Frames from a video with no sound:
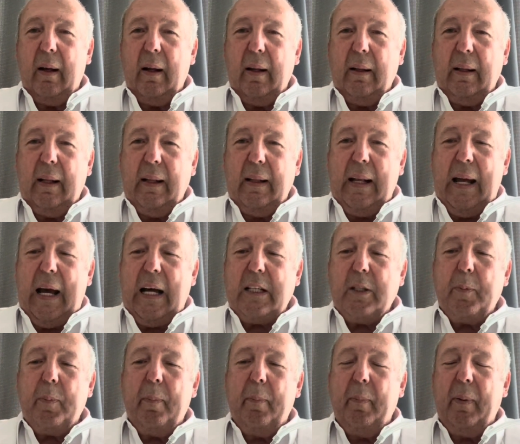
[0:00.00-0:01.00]
The
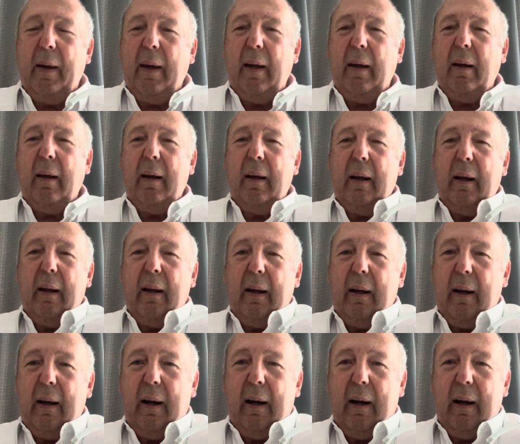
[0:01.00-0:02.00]
NASP being
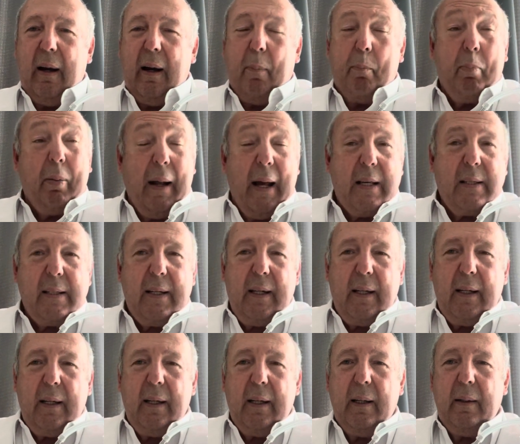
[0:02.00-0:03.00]
a
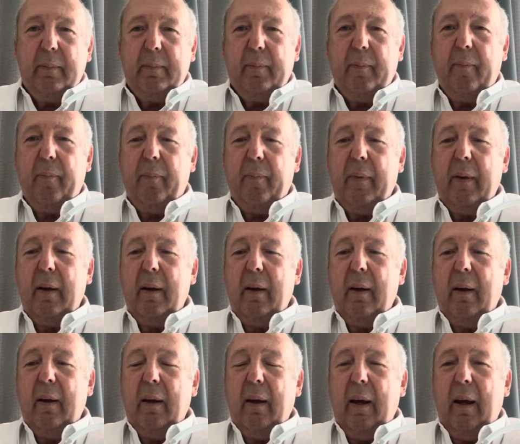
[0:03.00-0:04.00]
plastic,
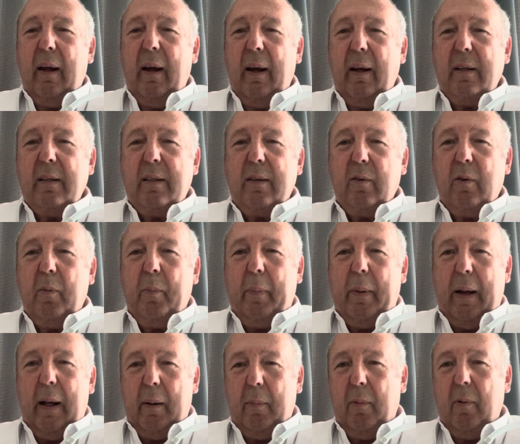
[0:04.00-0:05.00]
it is
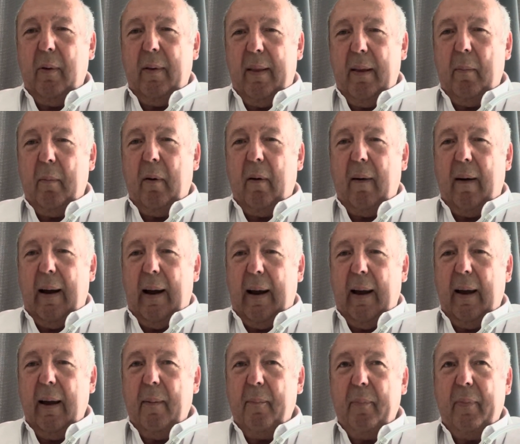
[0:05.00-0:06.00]
compatible with the
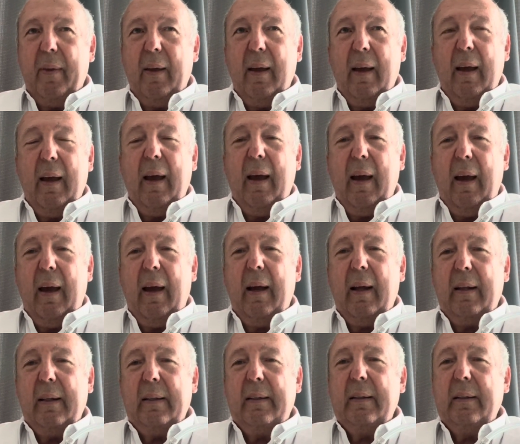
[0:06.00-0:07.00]
MRI,
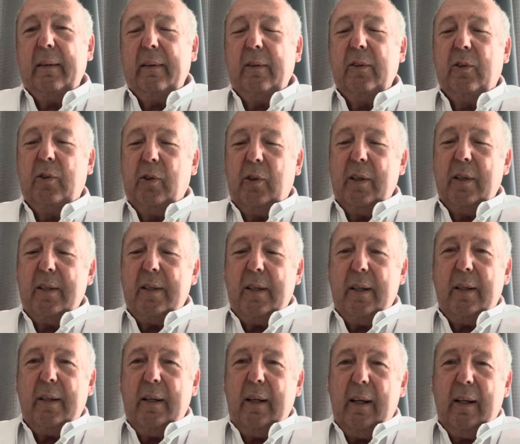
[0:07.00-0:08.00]
and during
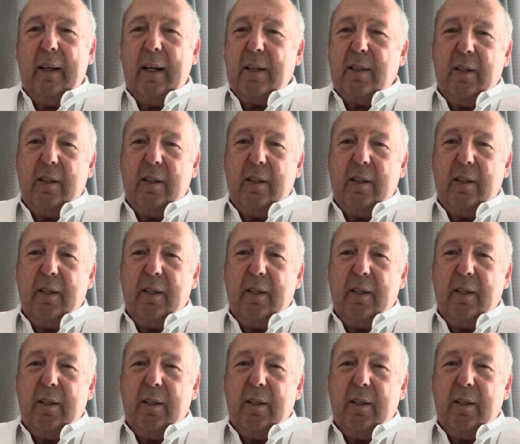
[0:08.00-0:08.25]
CT does